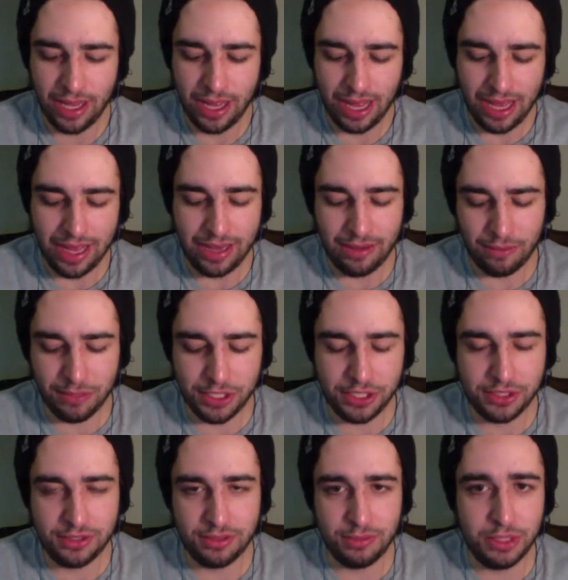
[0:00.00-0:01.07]
and which
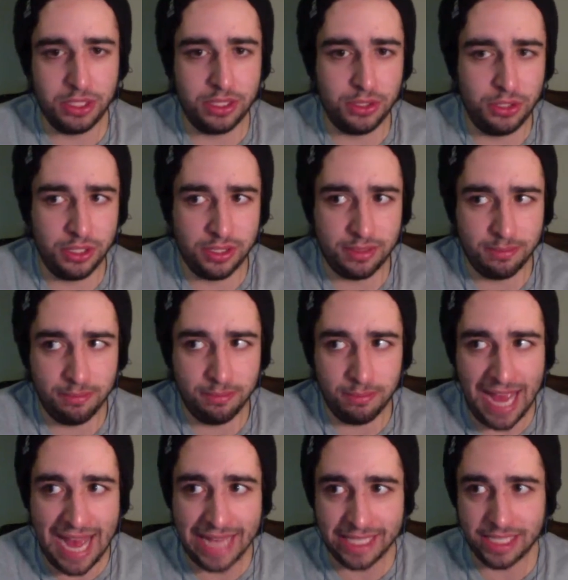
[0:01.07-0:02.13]
just
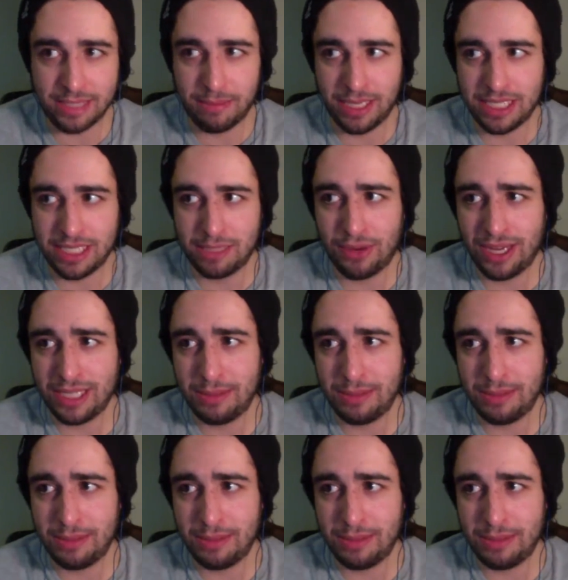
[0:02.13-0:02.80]
adds to my surprise,